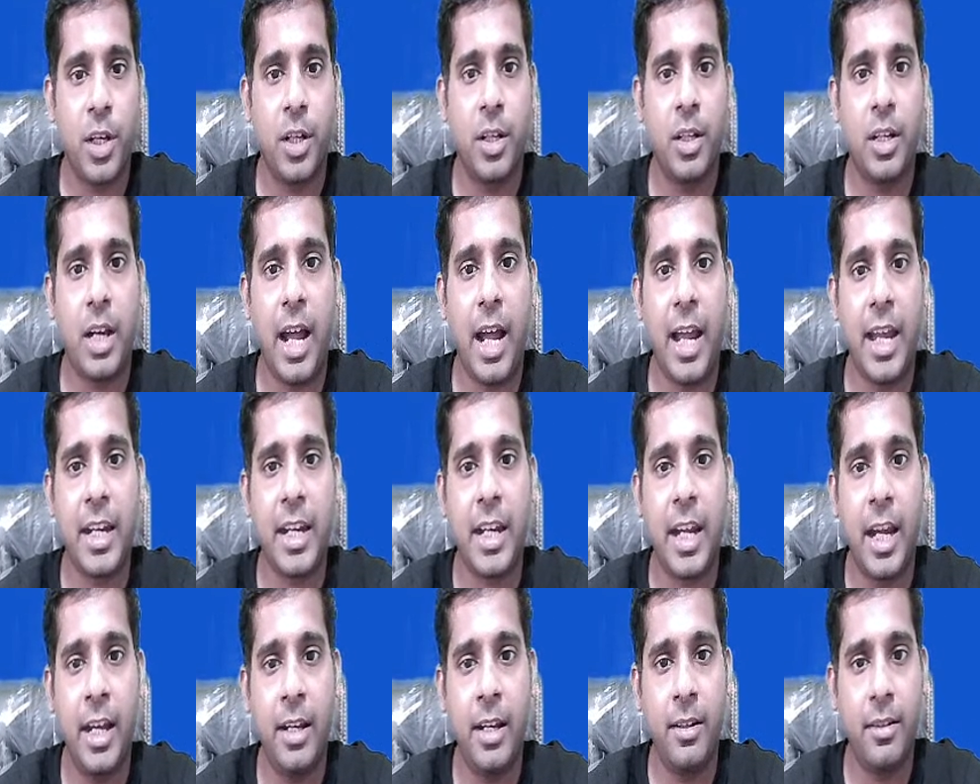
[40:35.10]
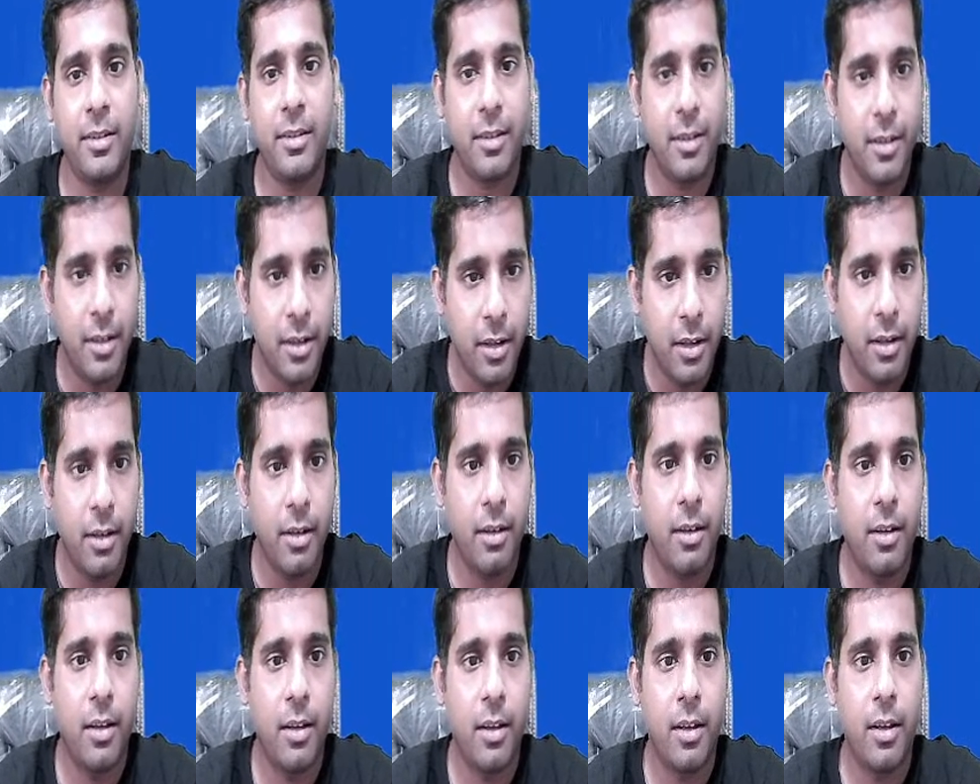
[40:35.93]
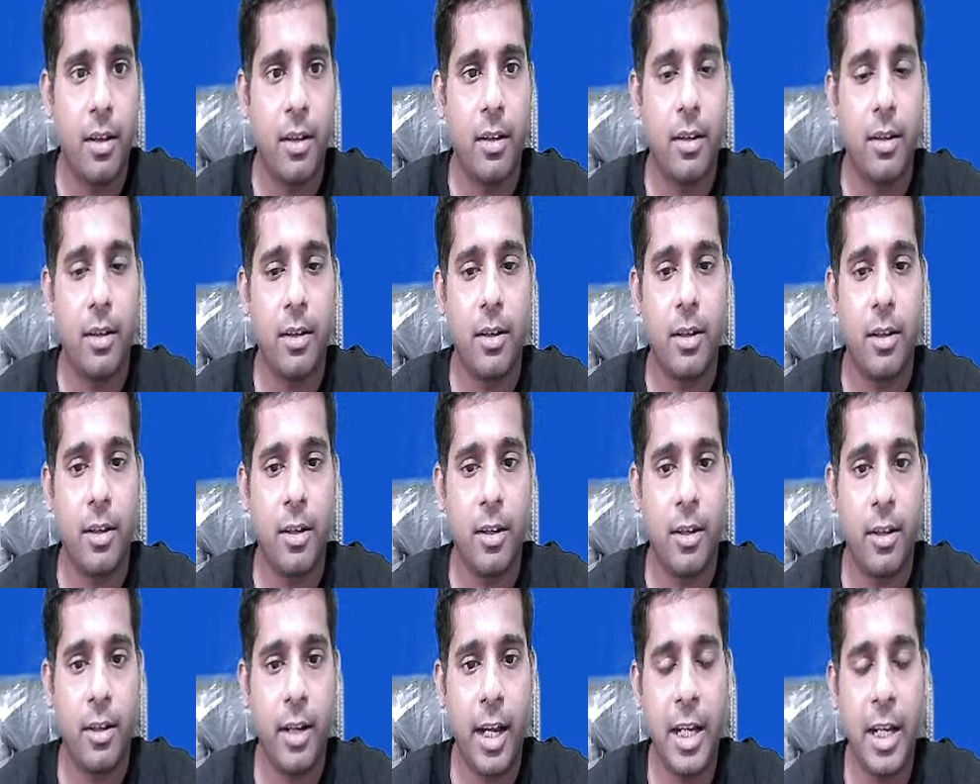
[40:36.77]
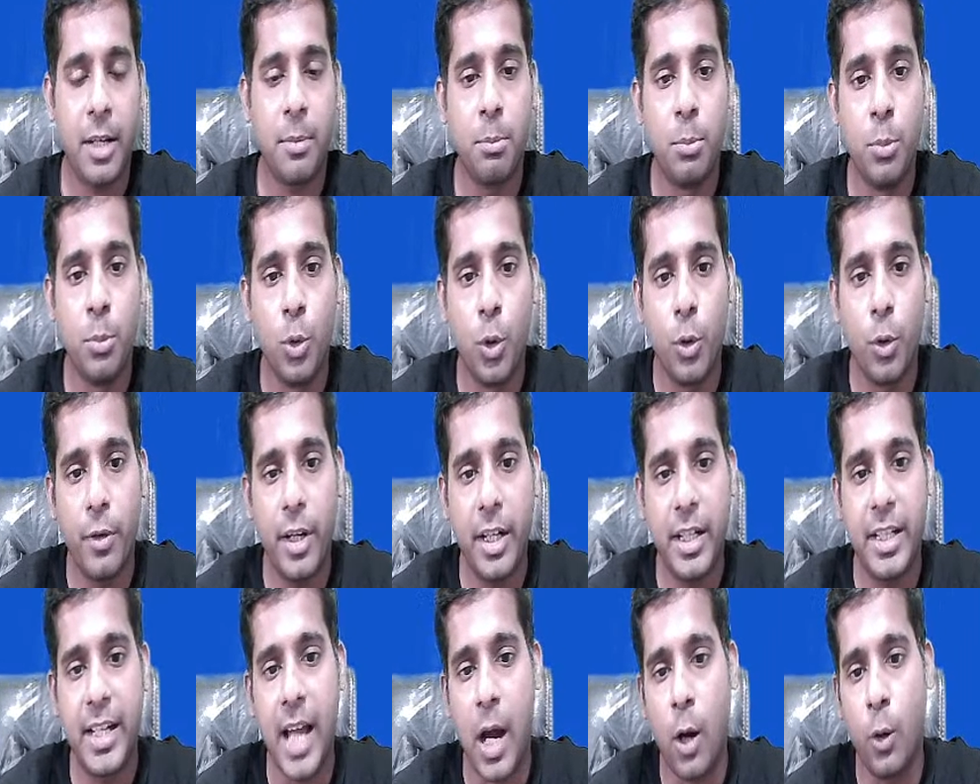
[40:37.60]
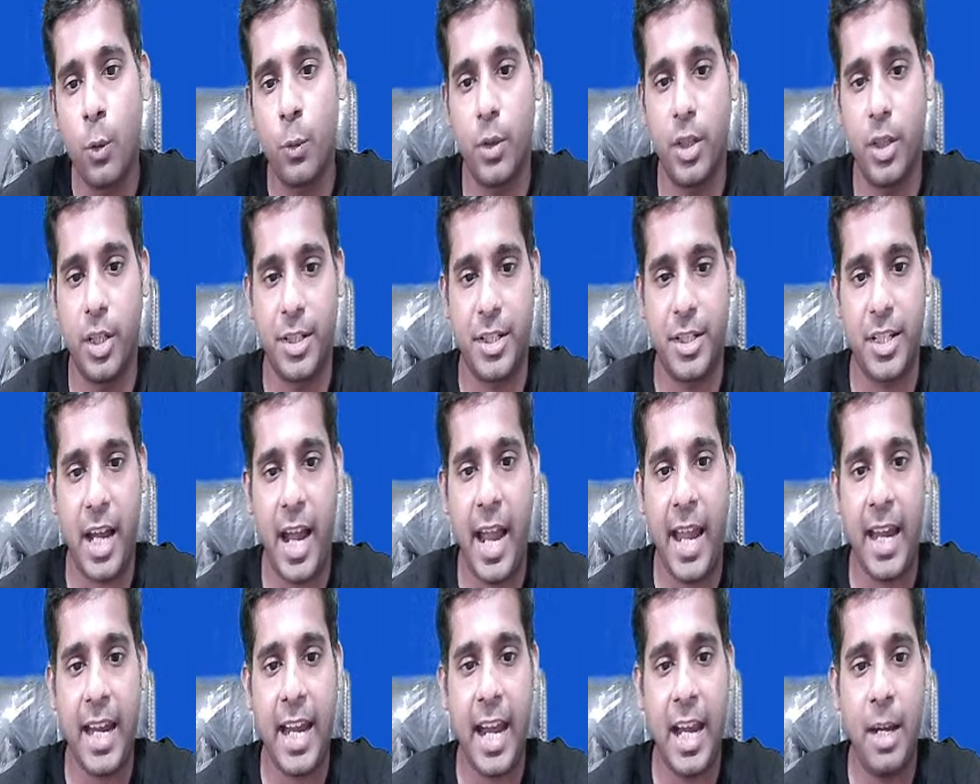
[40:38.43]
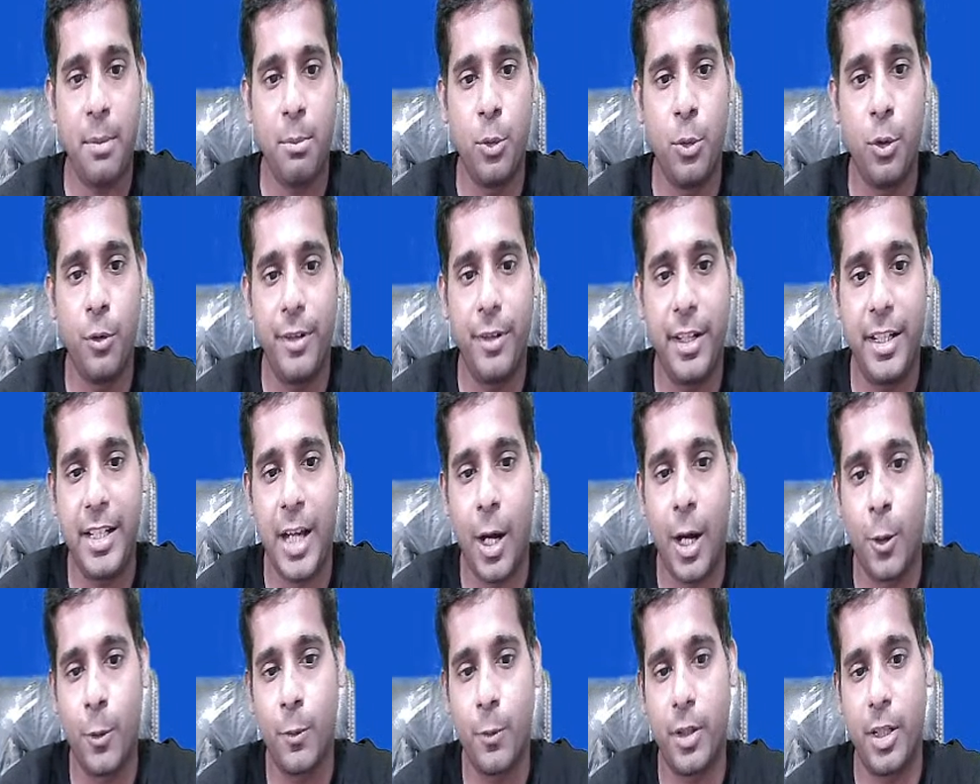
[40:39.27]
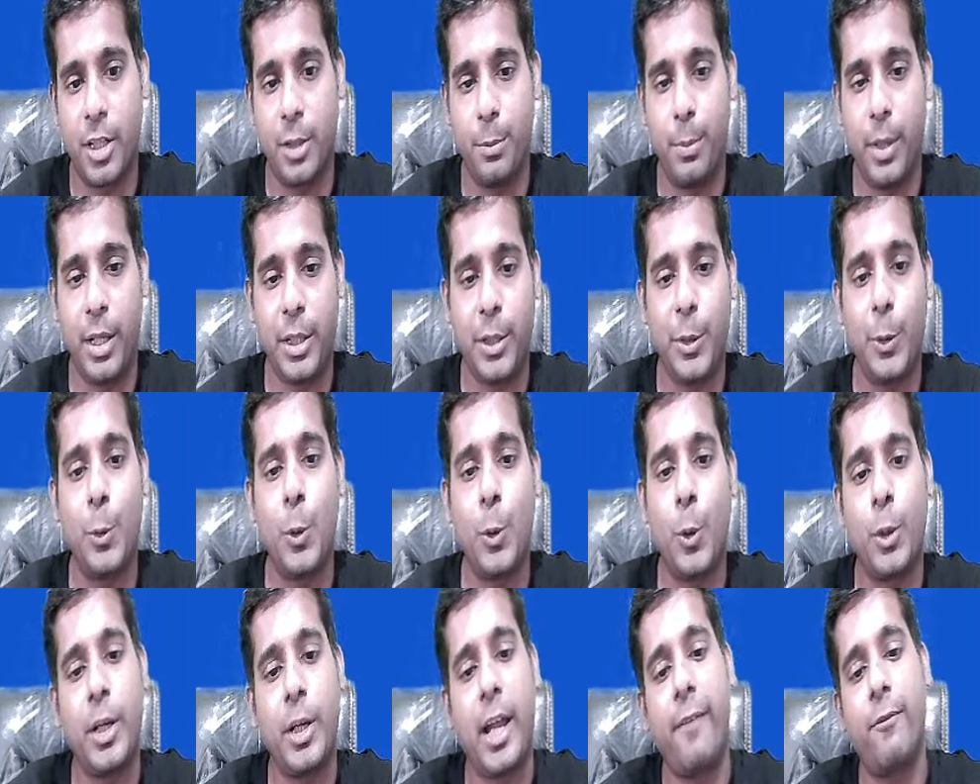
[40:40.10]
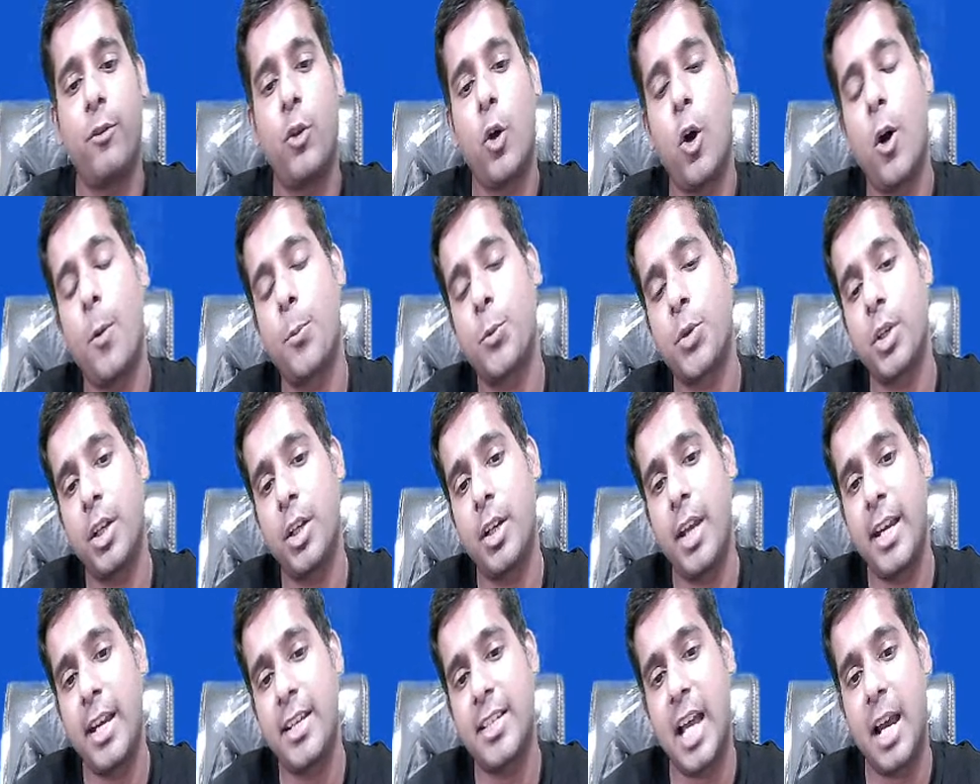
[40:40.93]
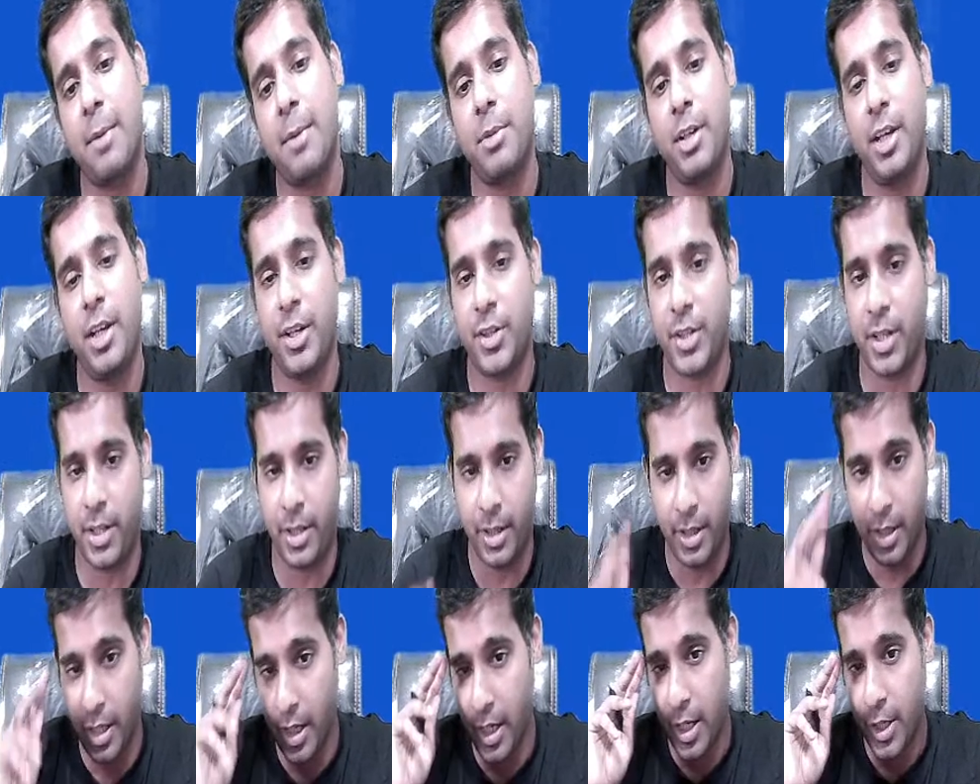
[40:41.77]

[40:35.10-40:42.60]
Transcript: I can like move it downwards. I can move it downward, but you don't have the option in examination.